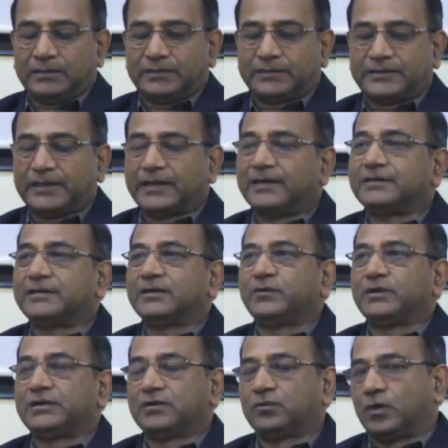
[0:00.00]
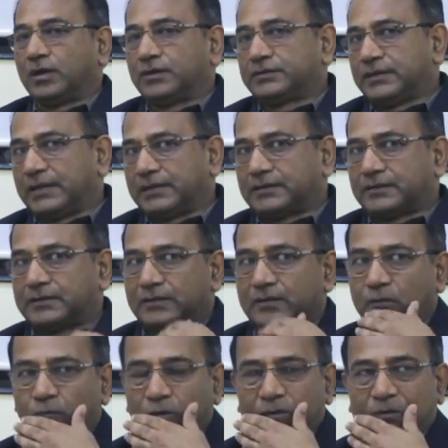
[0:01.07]
The second thing we did was that
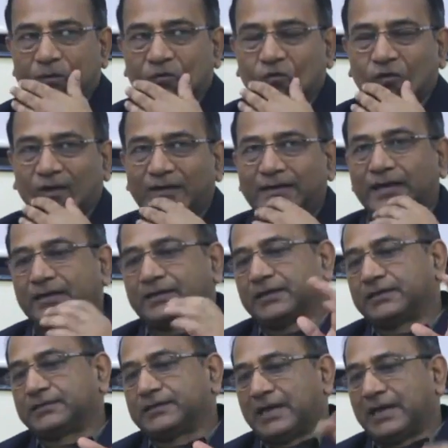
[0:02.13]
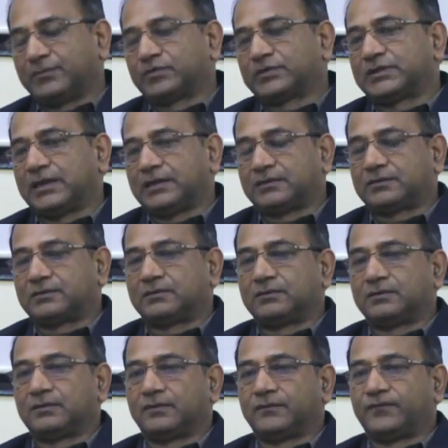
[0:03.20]
we used to conduct exams at
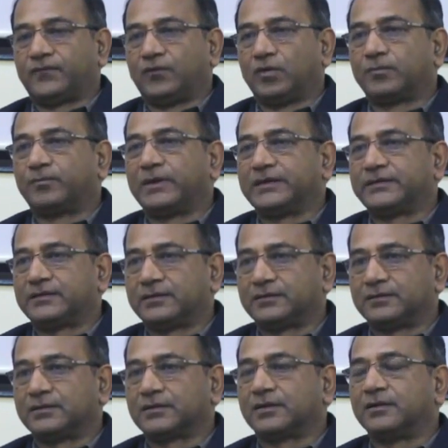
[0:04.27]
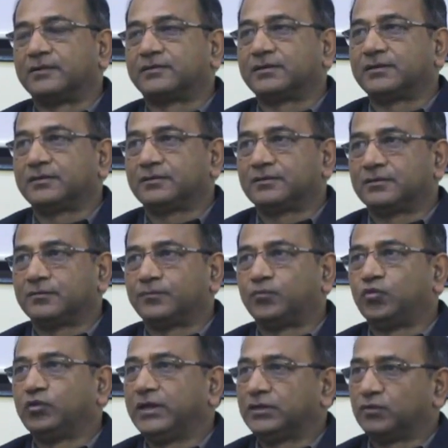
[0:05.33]
4 places in the country.
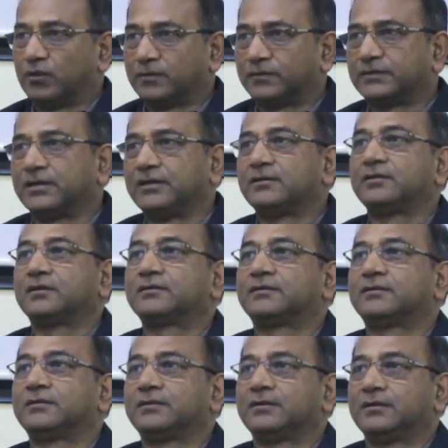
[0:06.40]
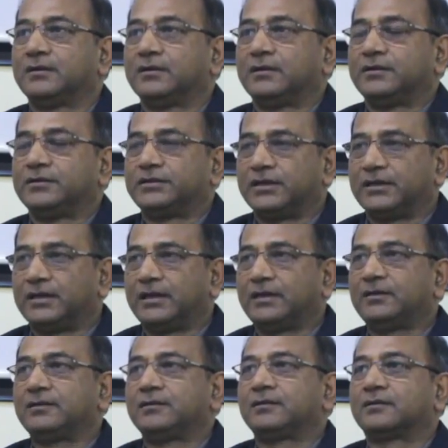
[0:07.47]
Pune is one of the centers,
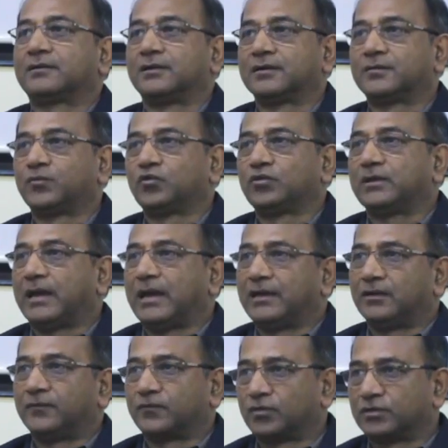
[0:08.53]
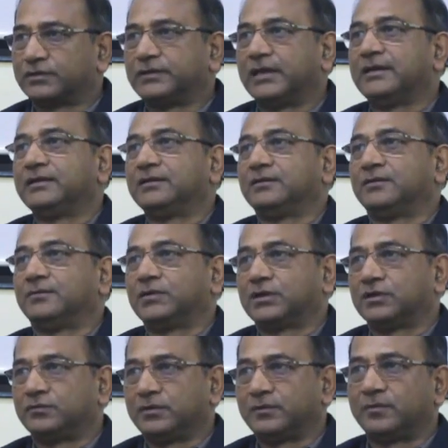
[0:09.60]
Chennai, Kharagpur, and of course Delhi,
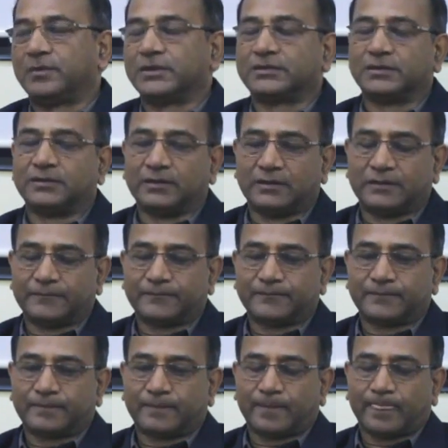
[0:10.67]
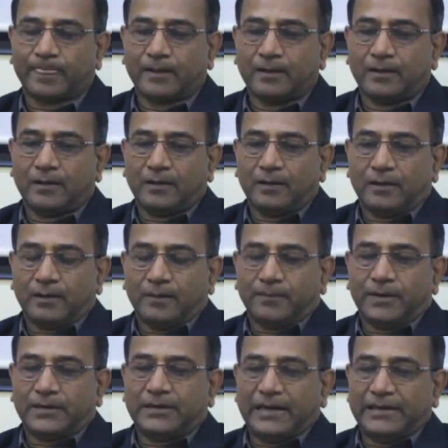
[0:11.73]
because we were based in Delhi.
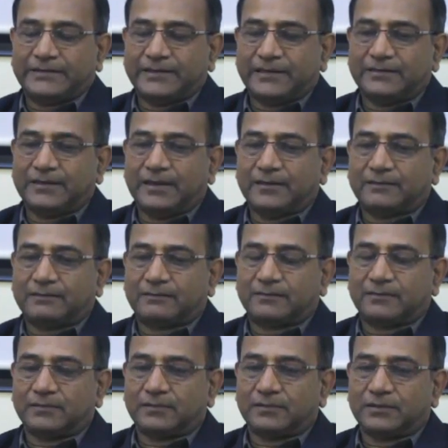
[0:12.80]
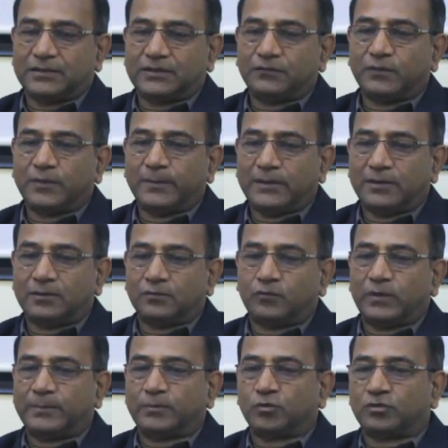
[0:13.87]
But I said that these women who
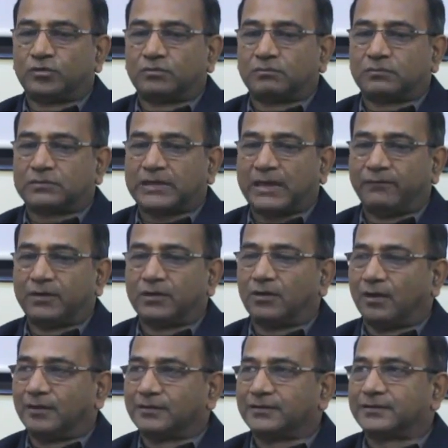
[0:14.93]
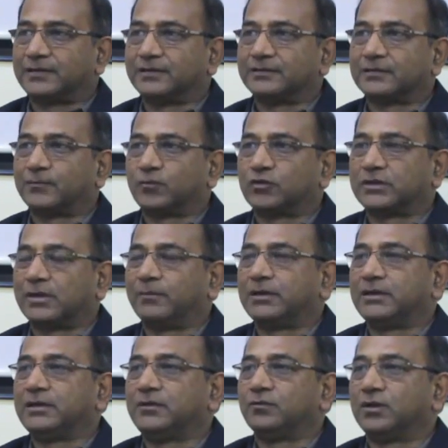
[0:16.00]
have to travel long distance, suppose
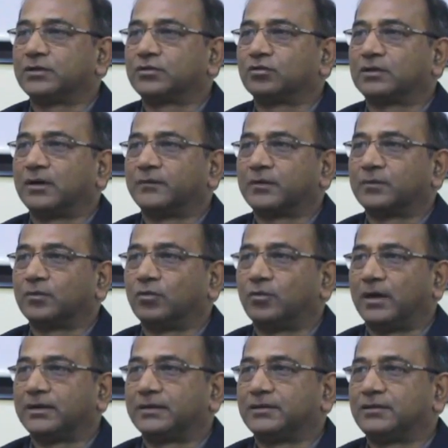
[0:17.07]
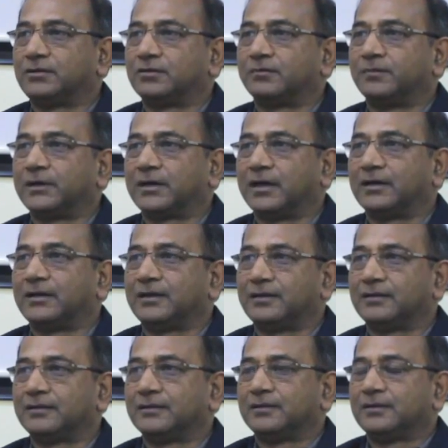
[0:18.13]
somebody wants to come from Guwahati or
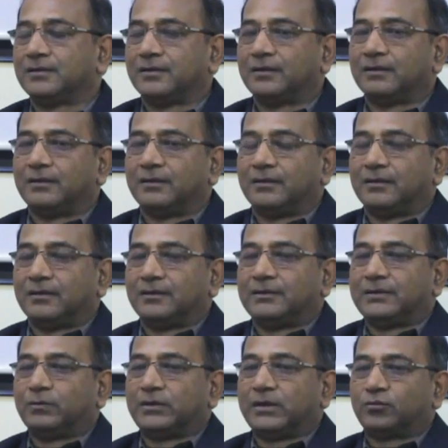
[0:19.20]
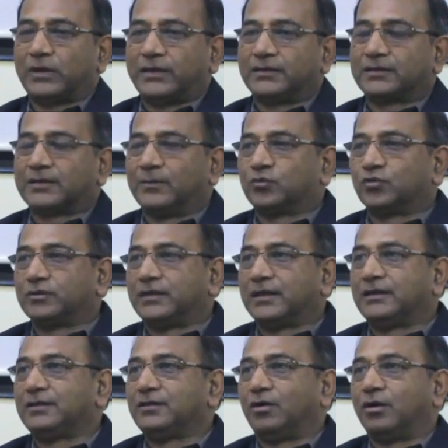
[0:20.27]
Meghalaya, they would have to either come to
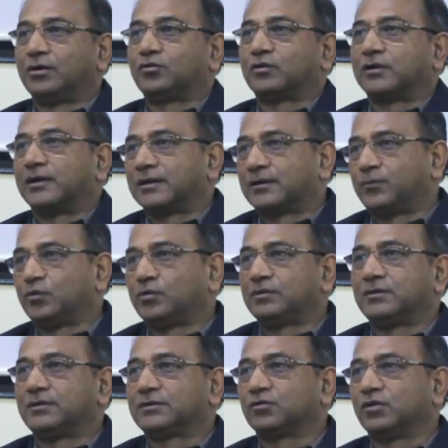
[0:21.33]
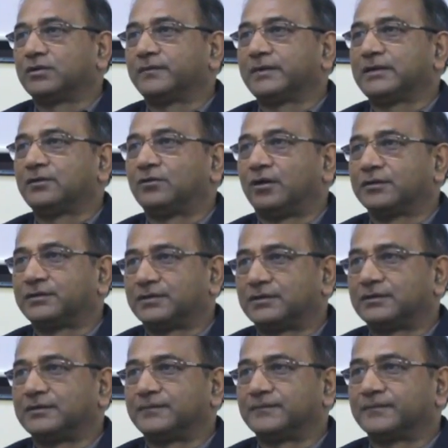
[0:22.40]
Delhi or to Kharagpur. It's going to be a very long
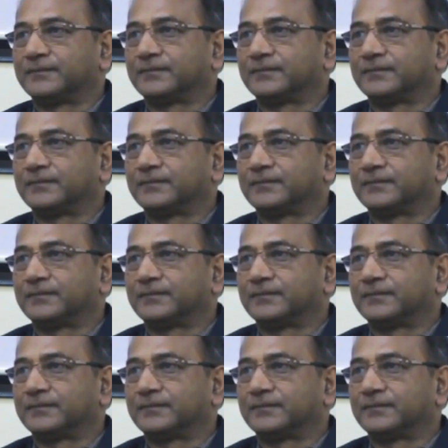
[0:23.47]
journey.